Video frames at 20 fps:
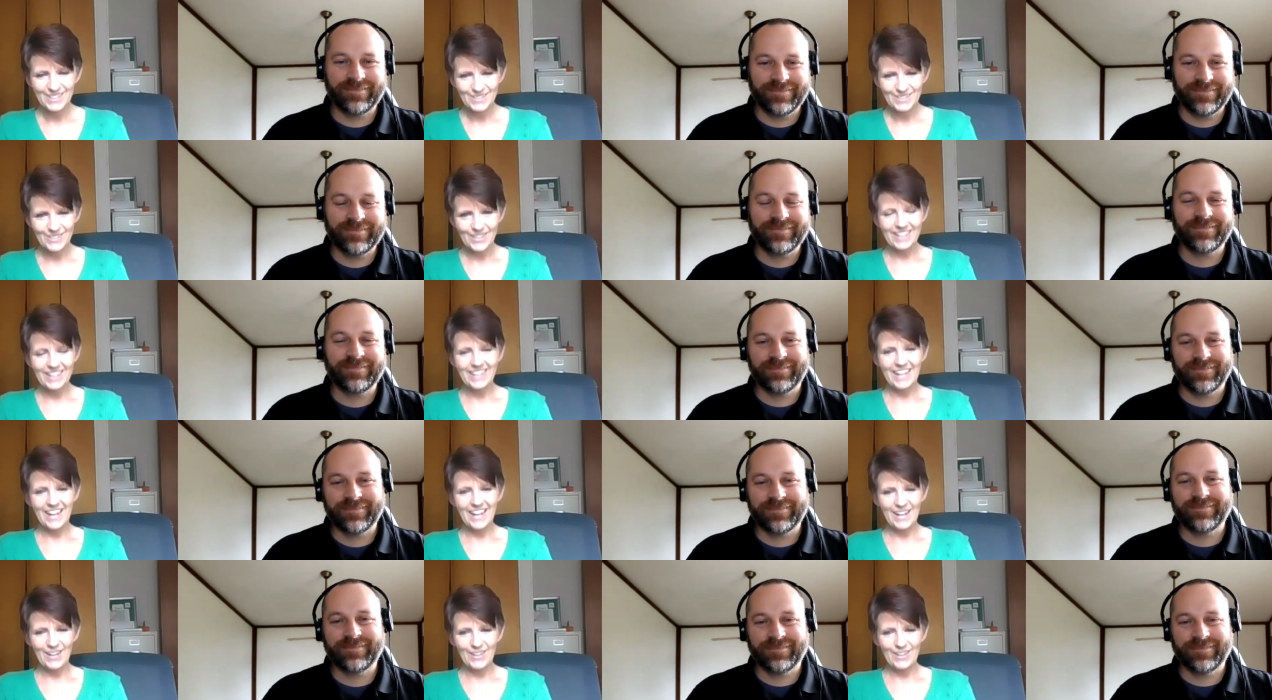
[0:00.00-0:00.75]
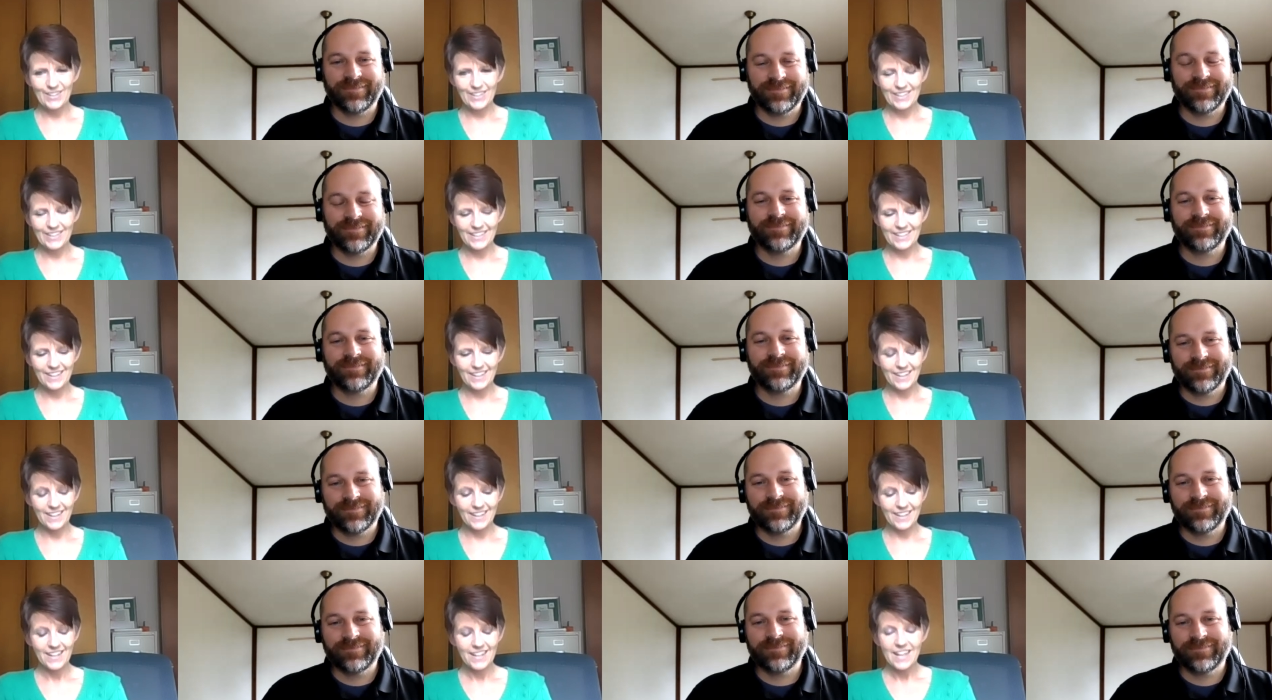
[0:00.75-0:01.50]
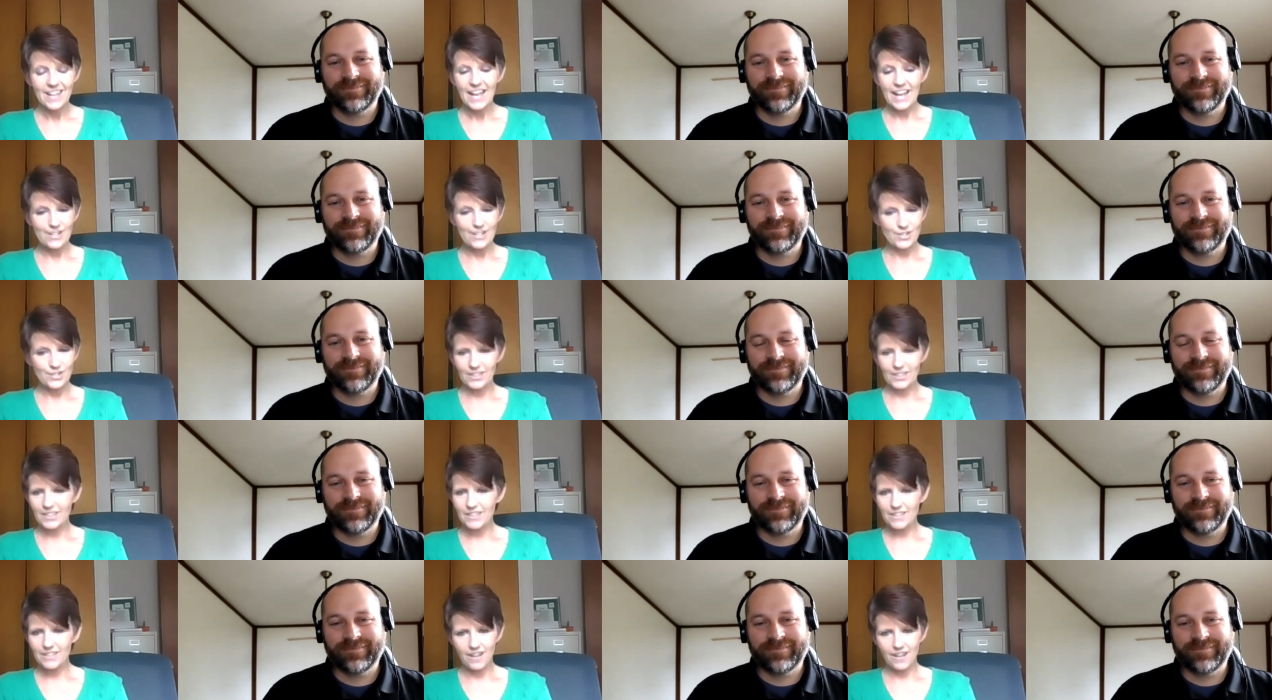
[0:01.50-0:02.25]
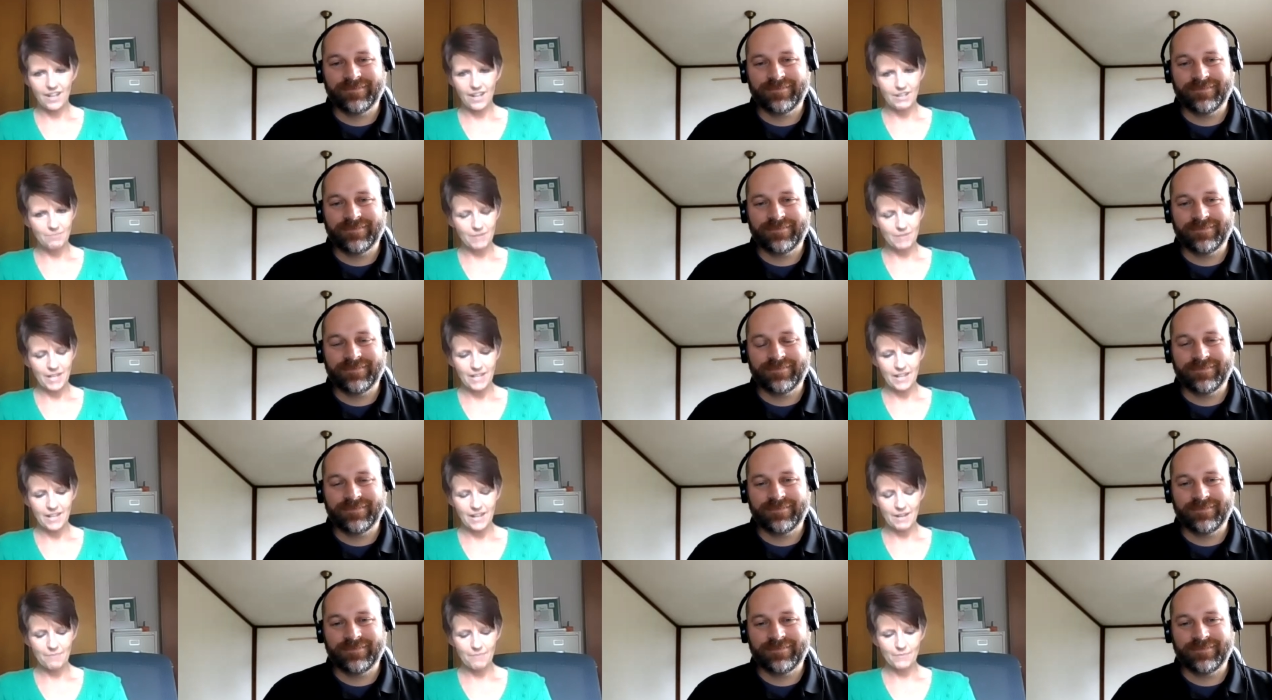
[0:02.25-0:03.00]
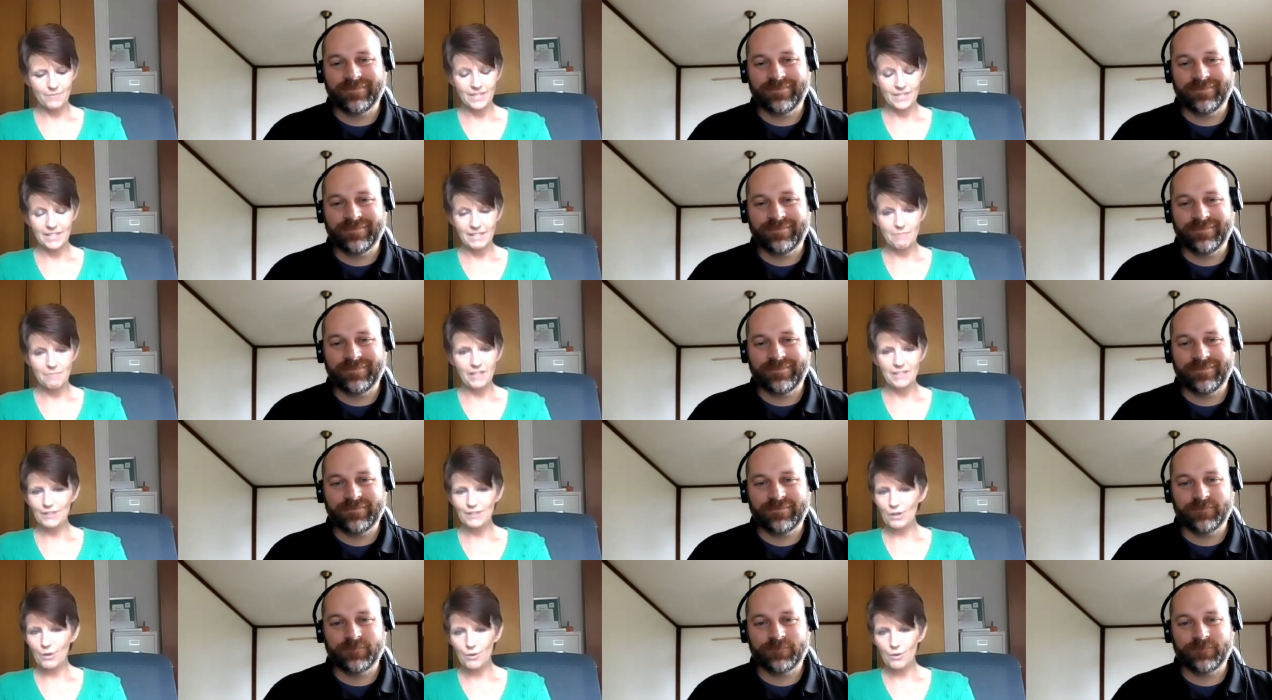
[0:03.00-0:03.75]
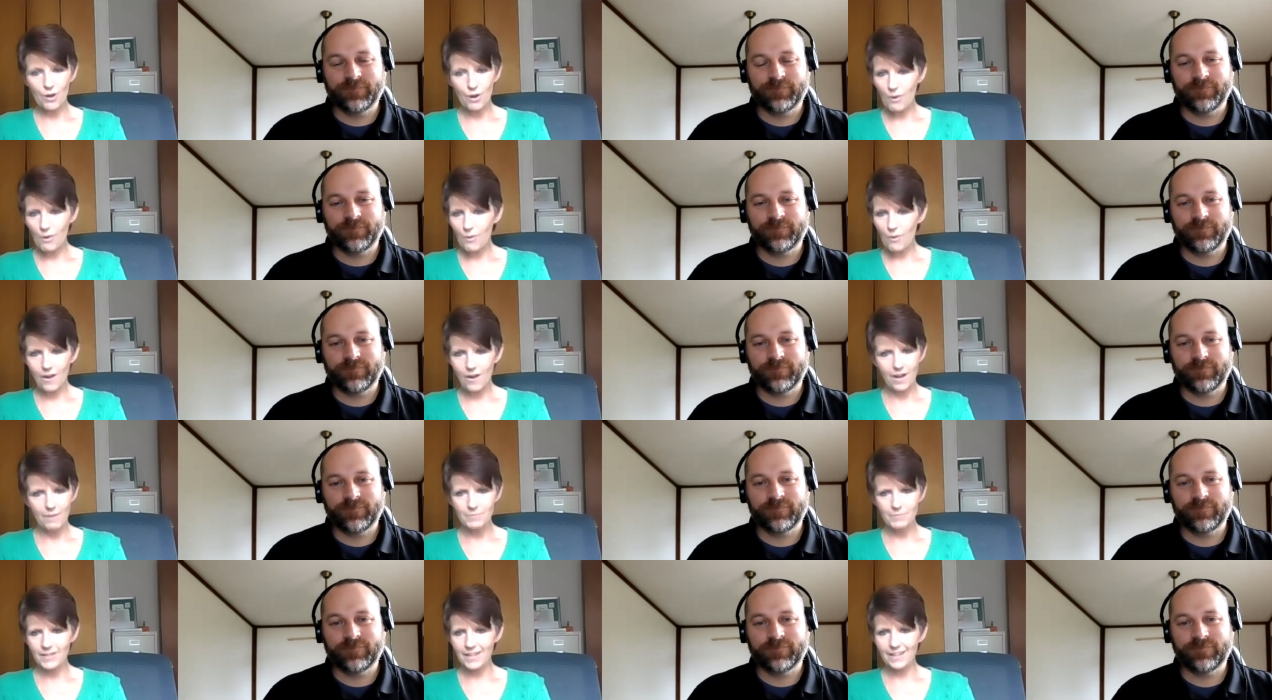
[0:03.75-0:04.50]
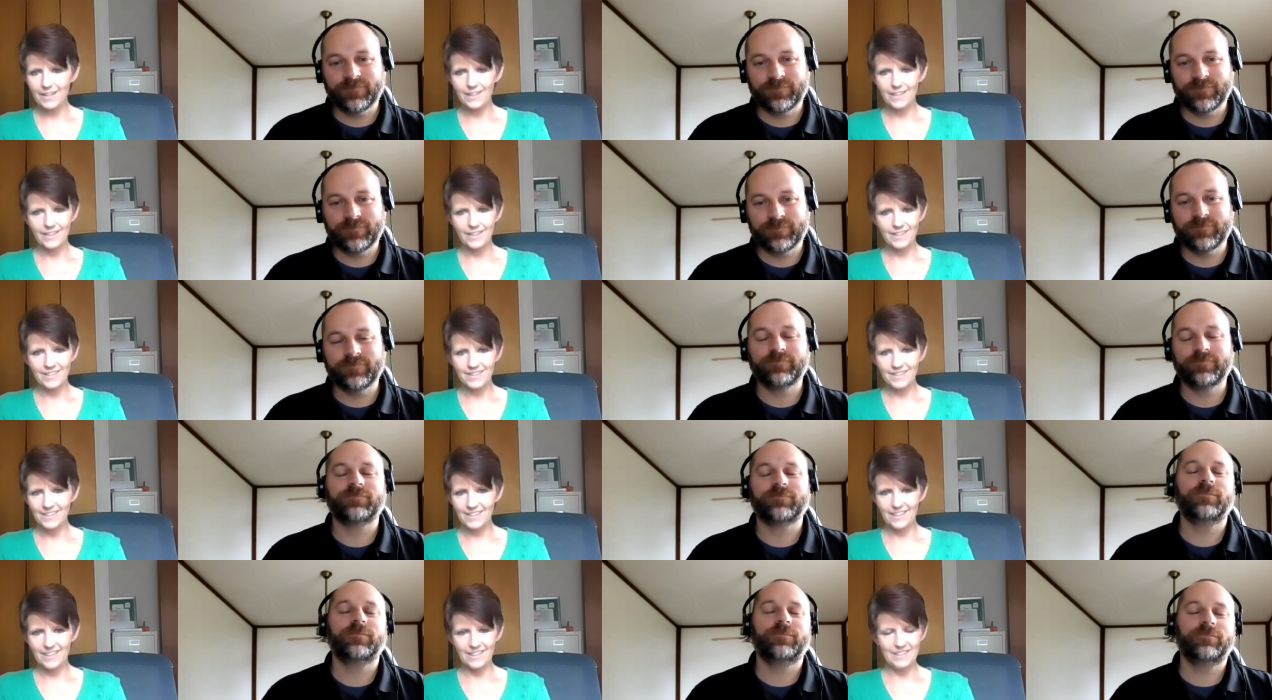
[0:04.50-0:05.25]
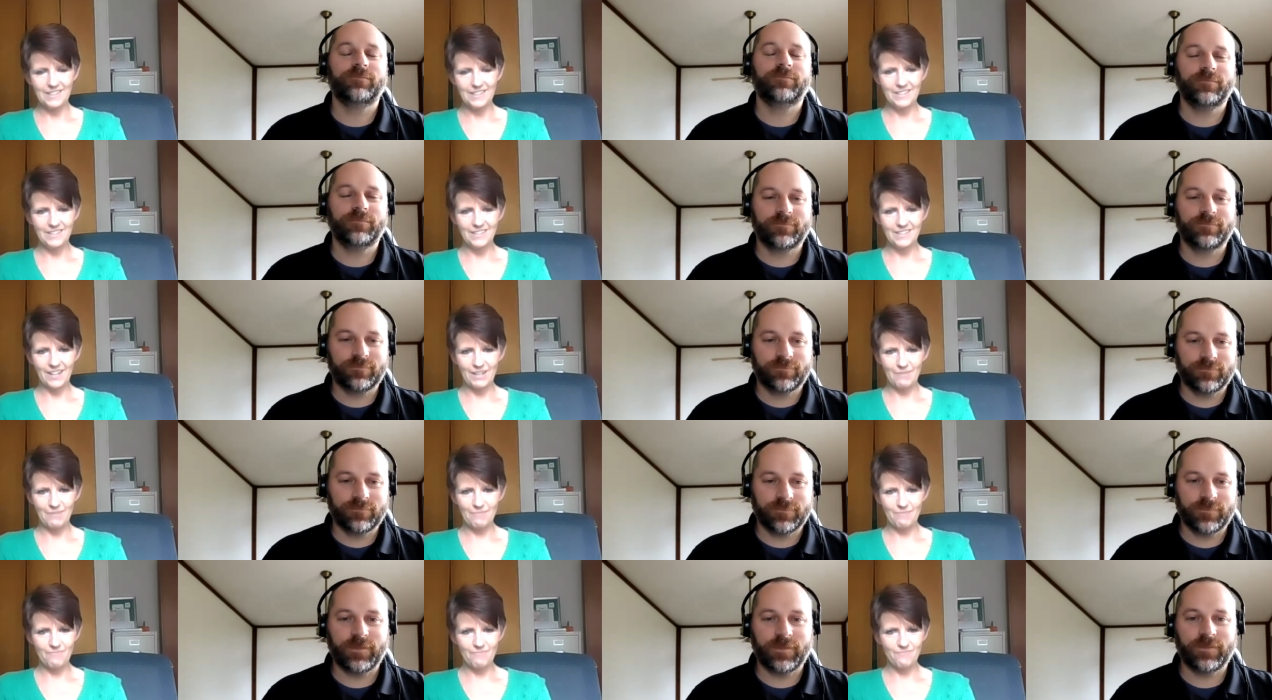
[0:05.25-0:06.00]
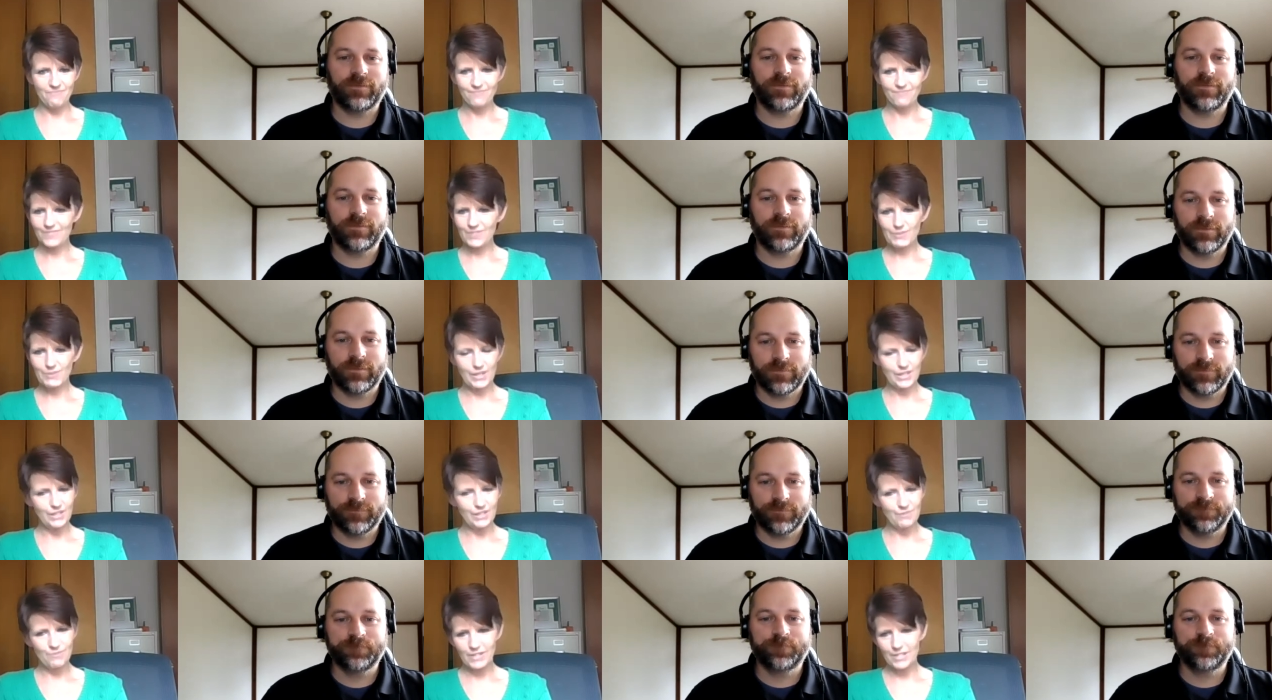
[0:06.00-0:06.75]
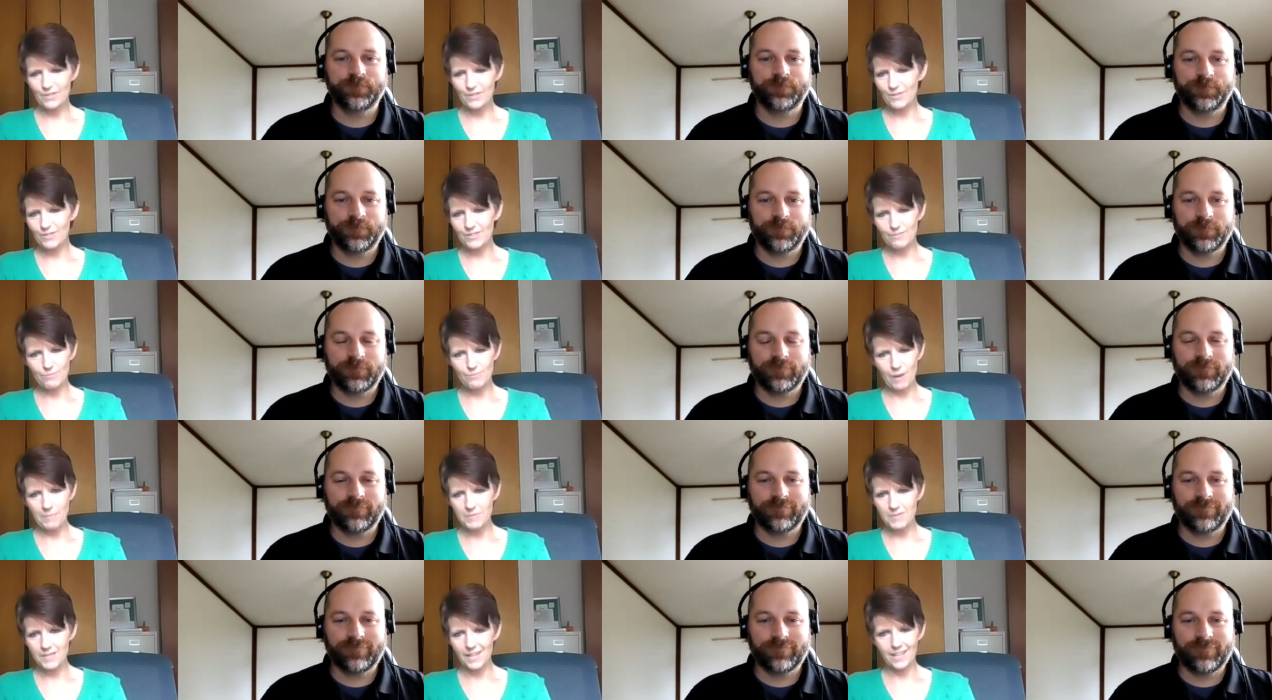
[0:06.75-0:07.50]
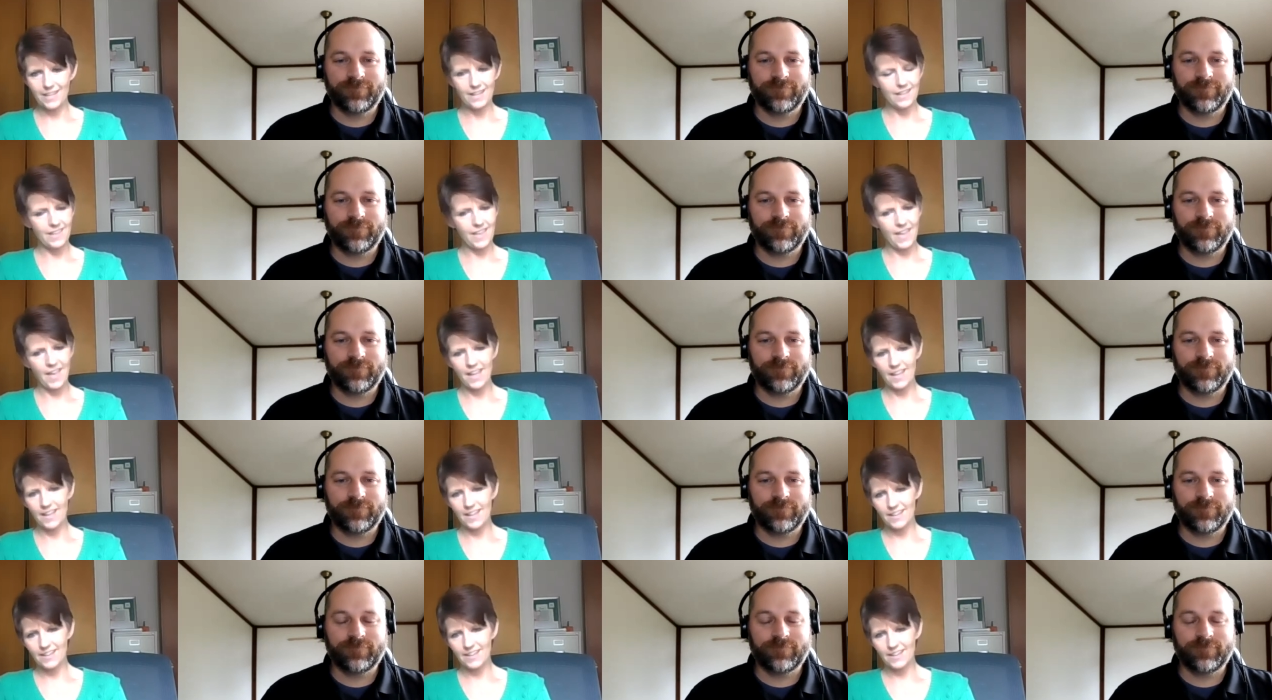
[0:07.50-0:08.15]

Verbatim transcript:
Speaker 1: right now and uh, actually um, I, am getting my logo updated and um, we're going to redo the website again